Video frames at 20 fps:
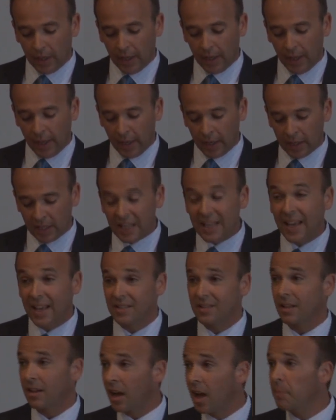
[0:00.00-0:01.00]
And he
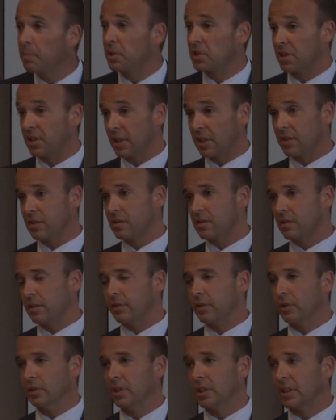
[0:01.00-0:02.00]
has accomplished this.
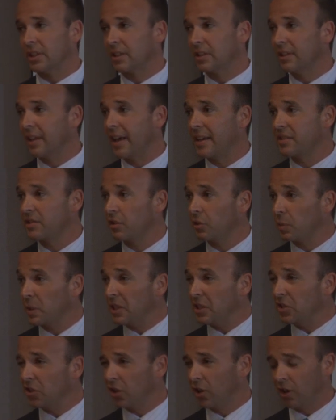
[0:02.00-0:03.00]
If you look at the last
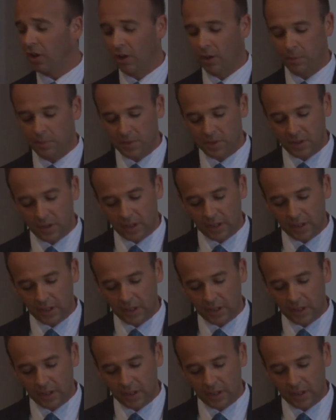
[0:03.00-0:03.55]
three terms,